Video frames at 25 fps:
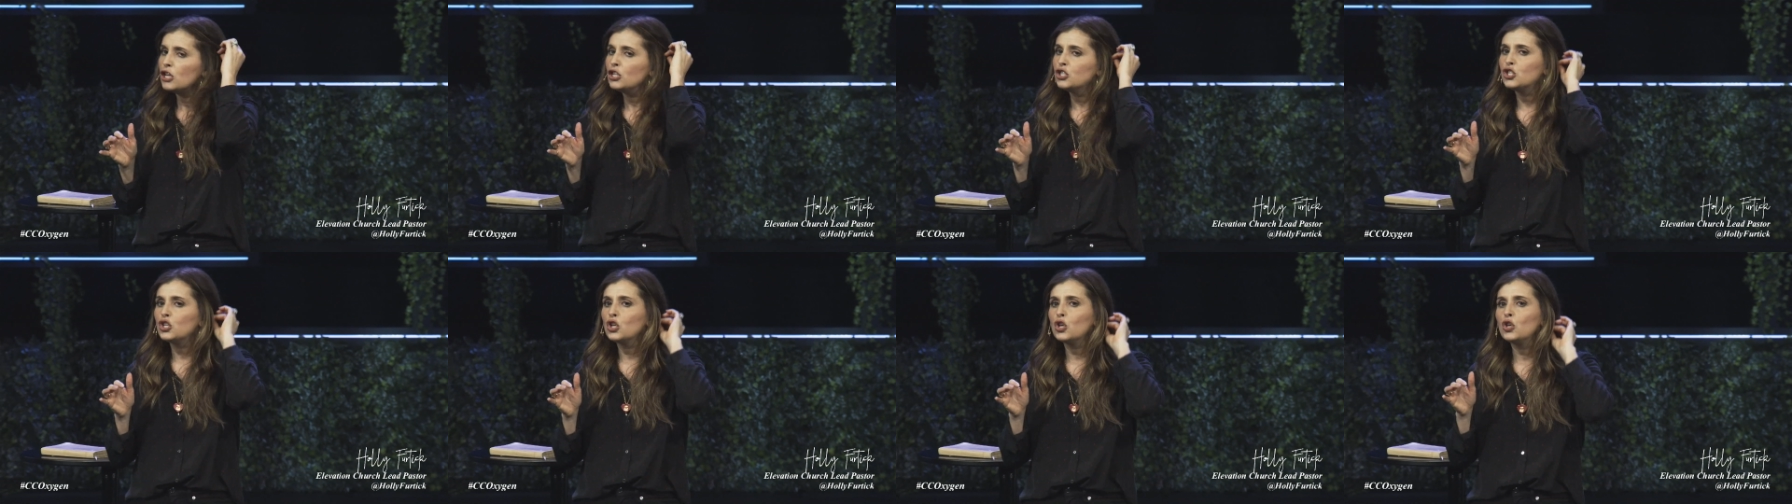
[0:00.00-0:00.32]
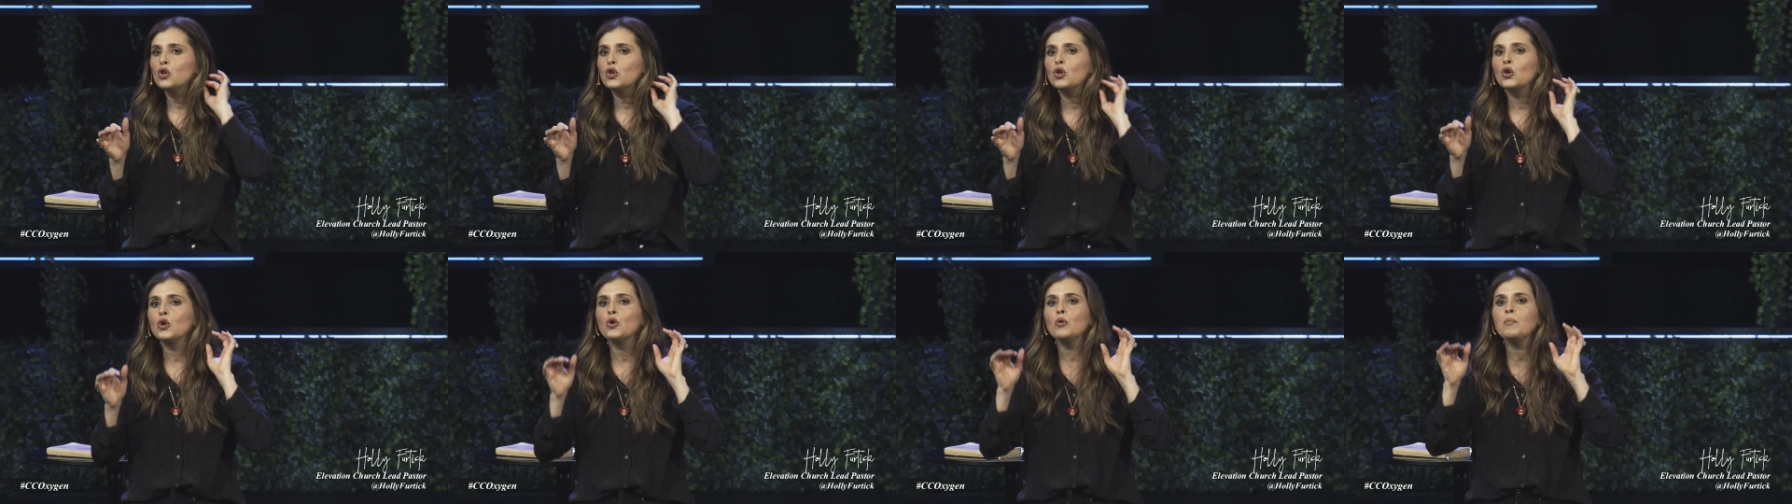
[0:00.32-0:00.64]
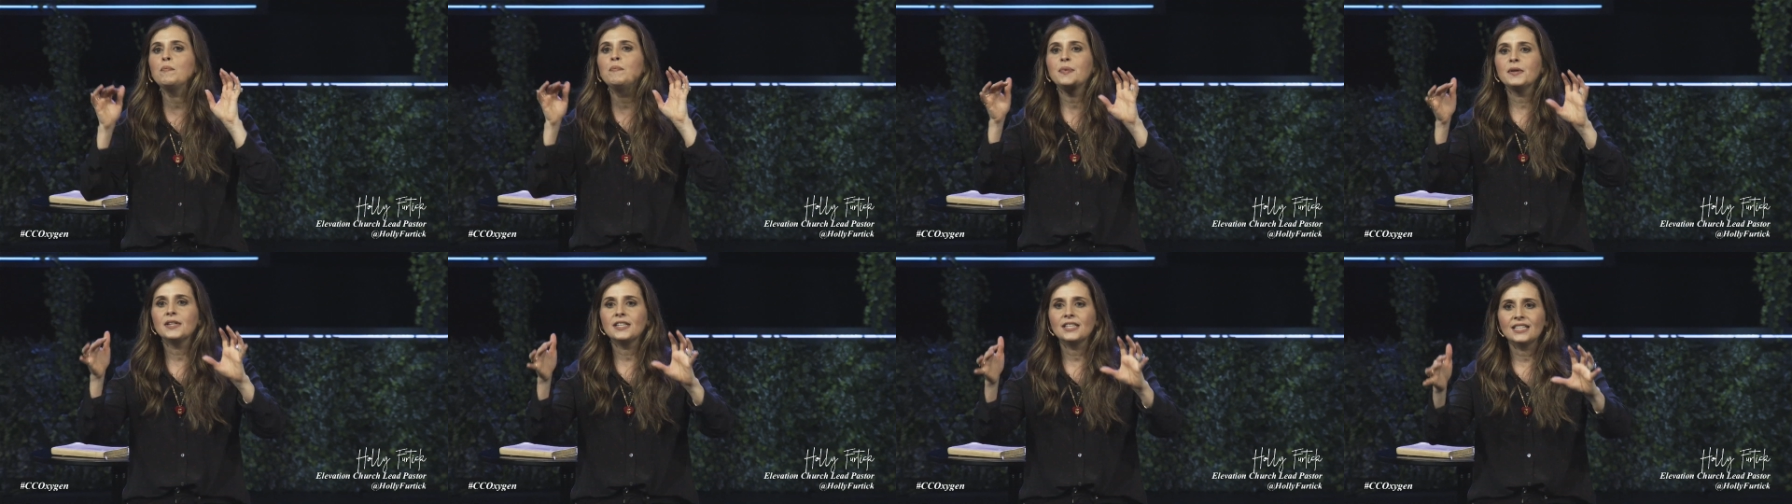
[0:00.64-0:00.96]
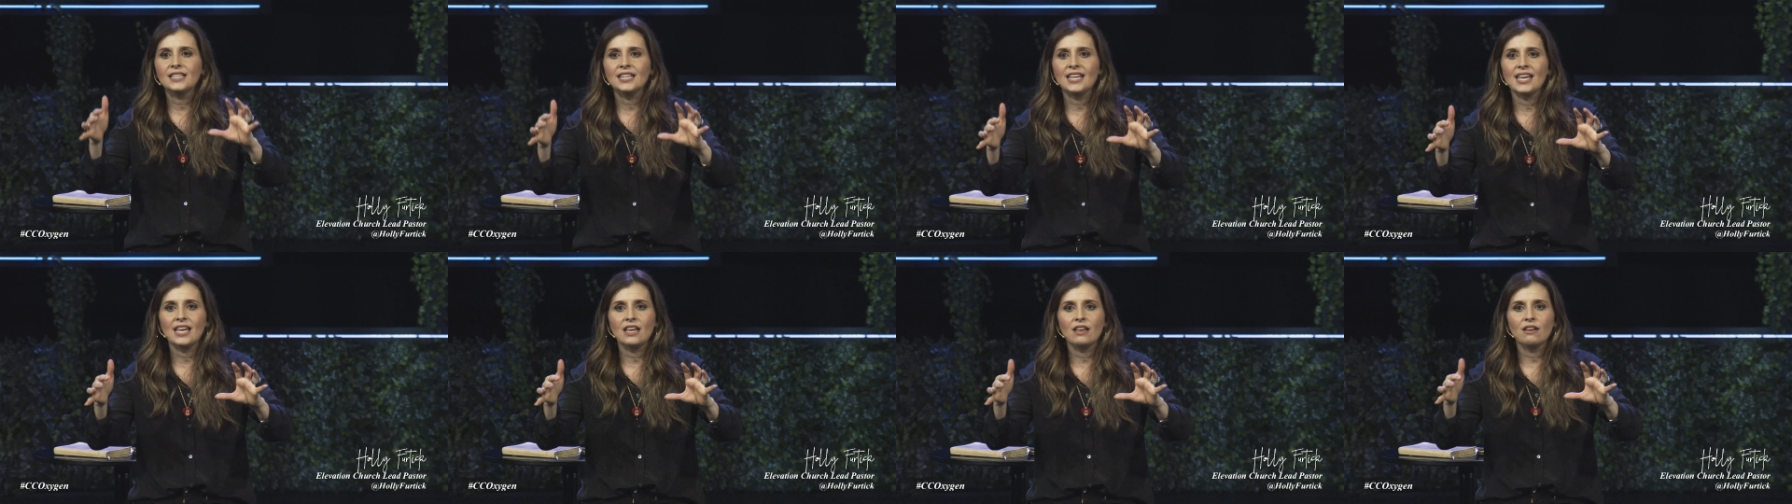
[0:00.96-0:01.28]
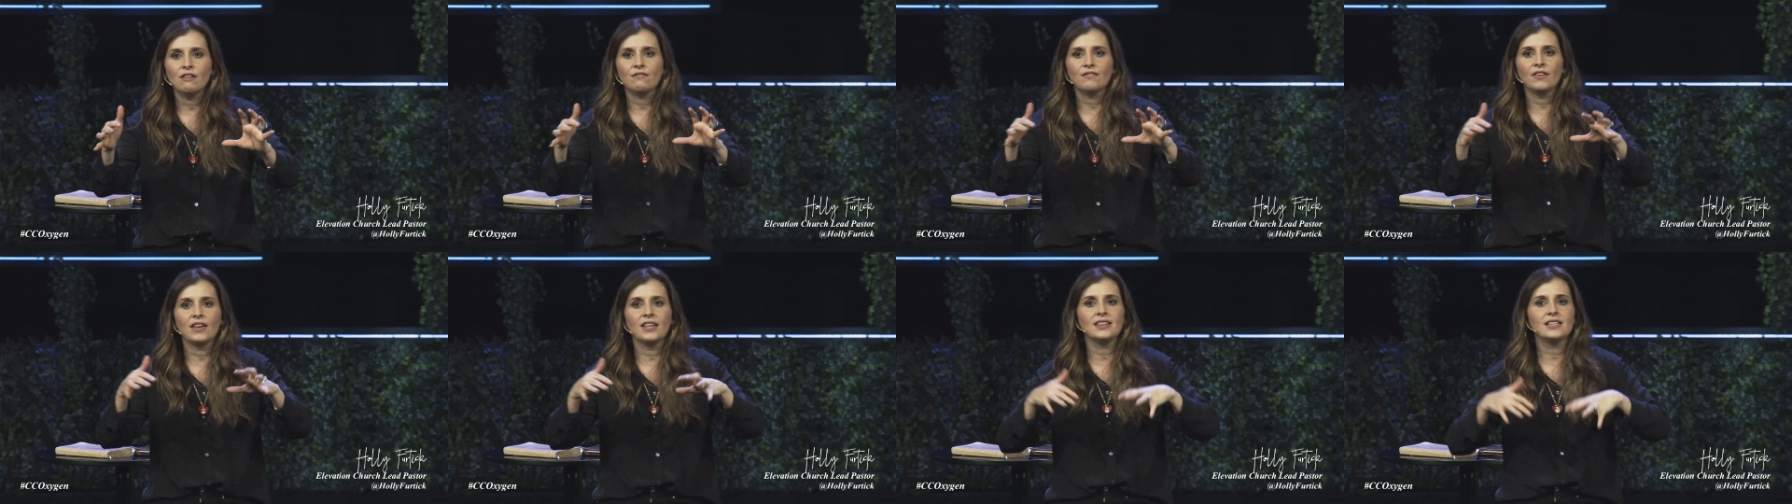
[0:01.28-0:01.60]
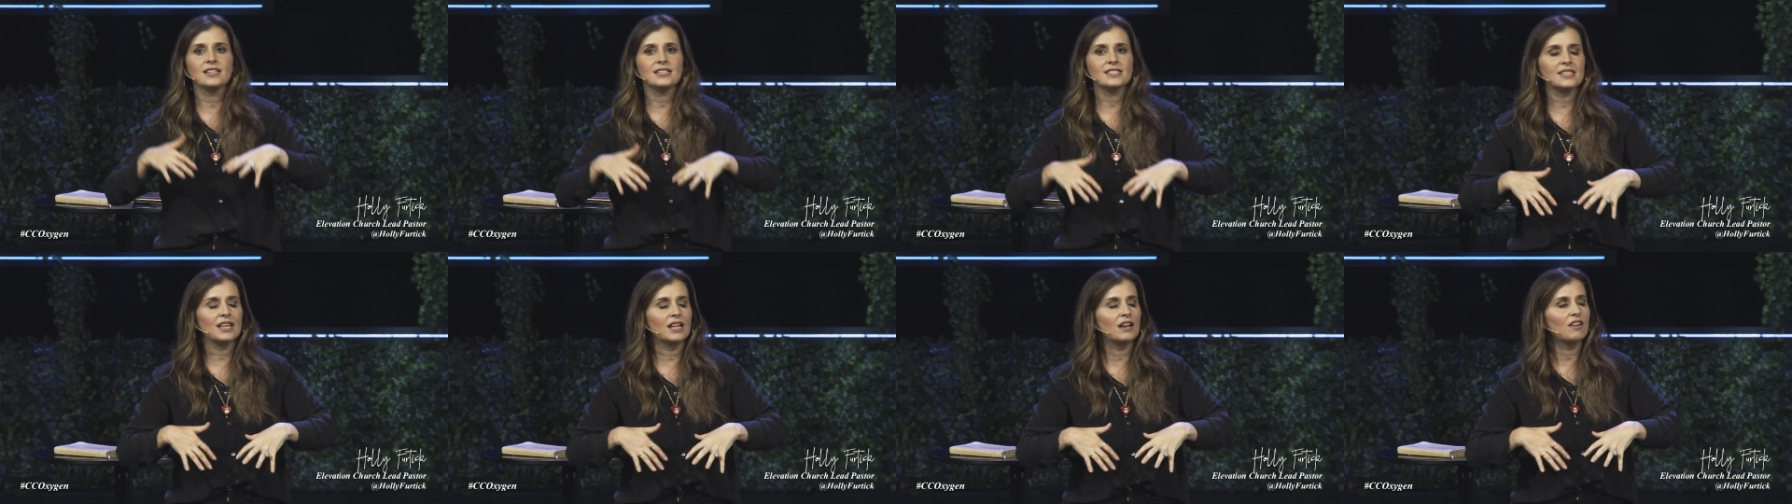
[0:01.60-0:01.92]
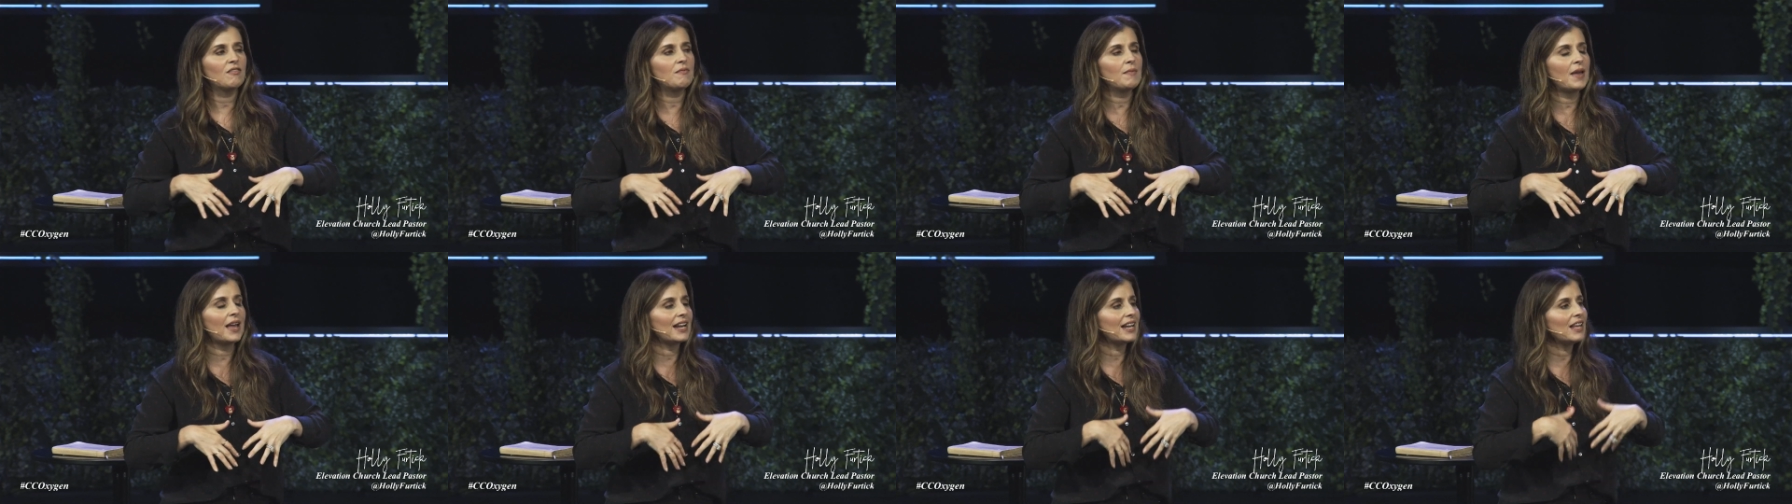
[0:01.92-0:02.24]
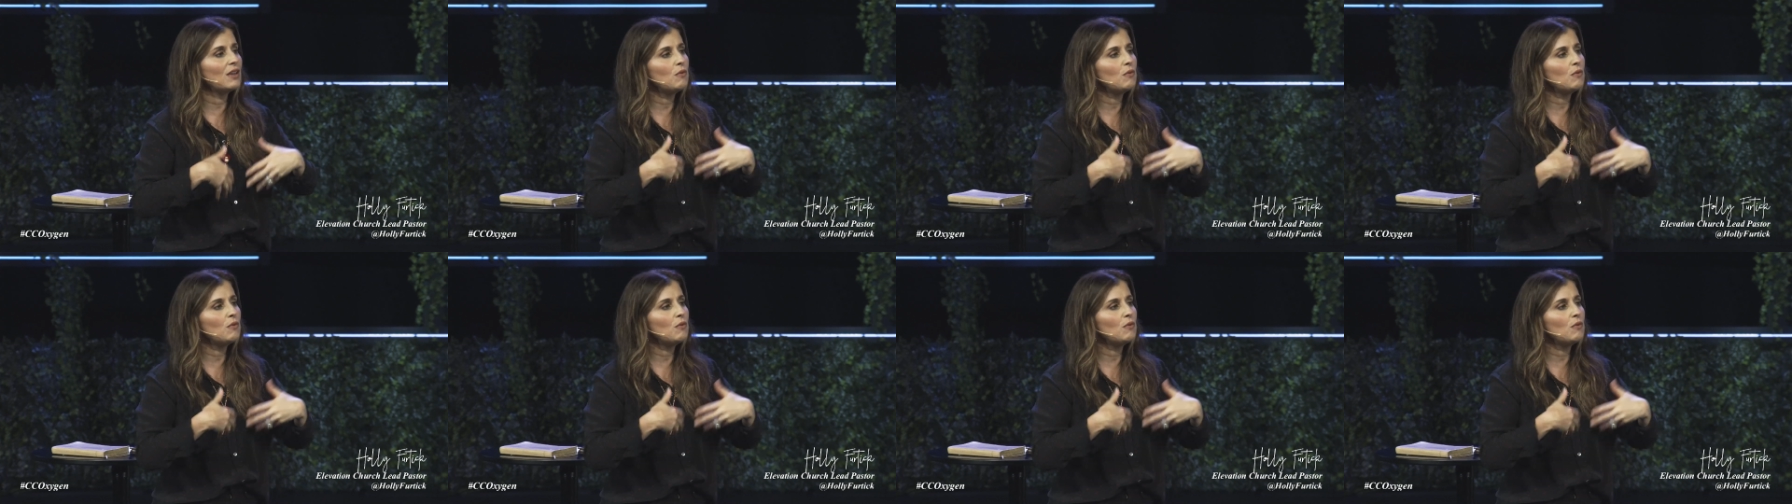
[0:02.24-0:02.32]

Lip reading: do you believe in the Son of Man?